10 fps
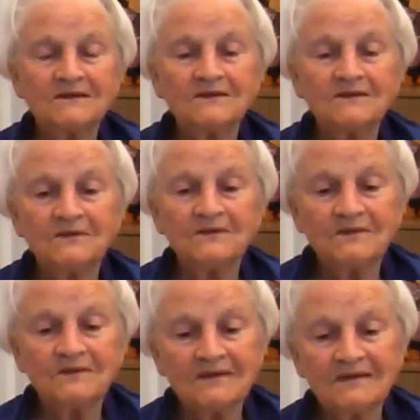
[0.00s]
So
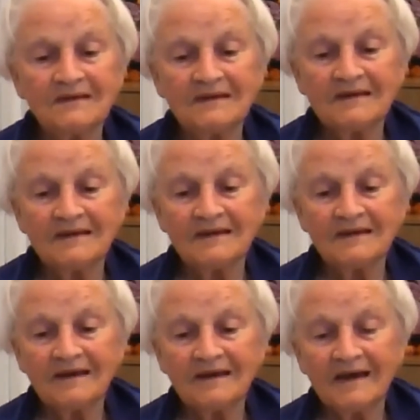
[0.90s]

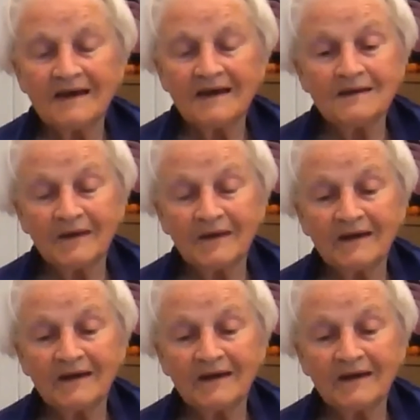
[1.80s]
anyway,